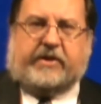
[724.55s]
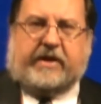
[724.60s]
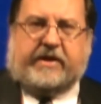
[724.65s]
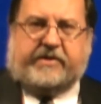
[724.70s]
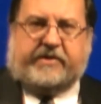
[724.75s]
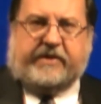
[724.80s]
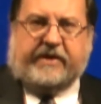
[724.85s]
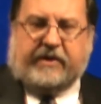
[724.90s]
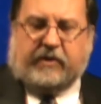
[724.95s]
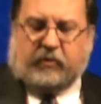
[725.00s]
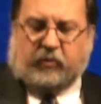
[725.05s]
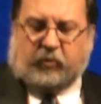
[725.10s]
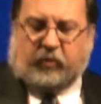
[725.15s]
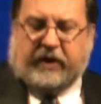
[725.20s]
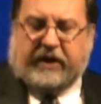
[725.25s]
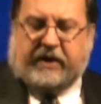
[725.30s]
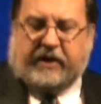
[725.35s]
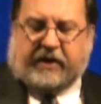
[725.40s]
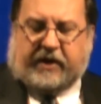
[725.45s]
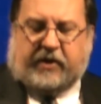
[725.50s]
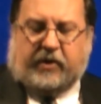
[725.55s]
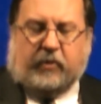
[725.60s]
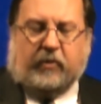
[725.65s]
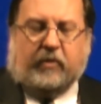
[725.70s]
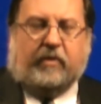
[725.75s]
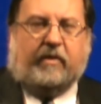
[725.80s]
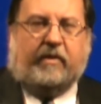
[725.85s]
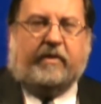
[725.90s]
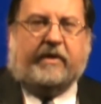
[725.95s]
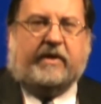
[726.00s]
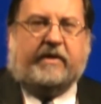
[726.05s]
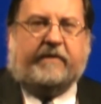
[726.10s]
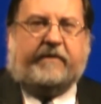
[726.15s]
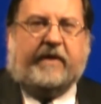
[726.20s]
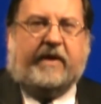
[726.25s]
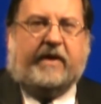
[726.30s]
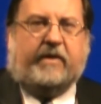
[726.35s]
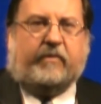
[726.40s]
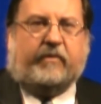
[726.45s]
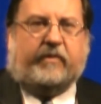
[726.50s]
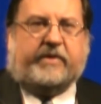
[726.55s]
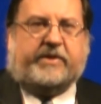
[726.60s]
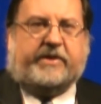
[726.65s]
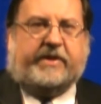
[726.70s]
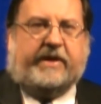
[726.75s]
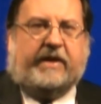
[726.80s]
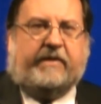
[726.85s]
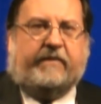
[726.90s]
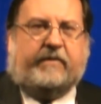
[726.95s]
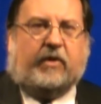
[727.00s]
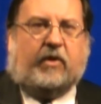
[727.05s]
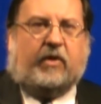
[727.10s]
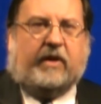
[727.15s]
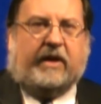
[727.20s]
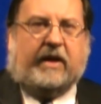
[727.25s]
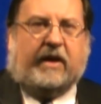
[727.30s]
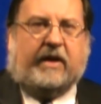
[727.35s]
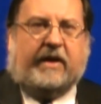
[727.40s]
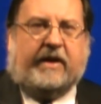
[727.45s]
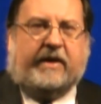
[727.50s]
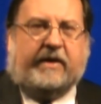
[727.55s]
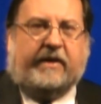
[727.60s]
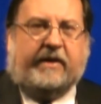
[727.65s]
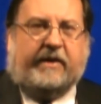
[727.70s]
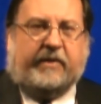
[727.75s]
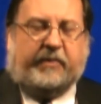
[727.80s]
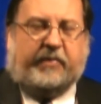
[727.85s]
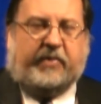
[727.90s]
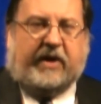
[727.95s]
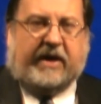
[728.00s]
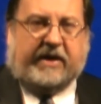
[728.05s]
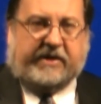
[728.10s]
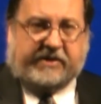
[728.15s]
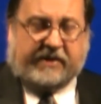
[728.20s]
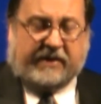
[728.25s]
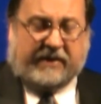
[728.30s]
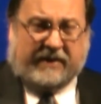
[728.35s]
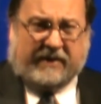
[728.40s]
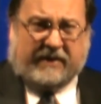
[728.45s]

as the ridicule the defendant received online and in the press,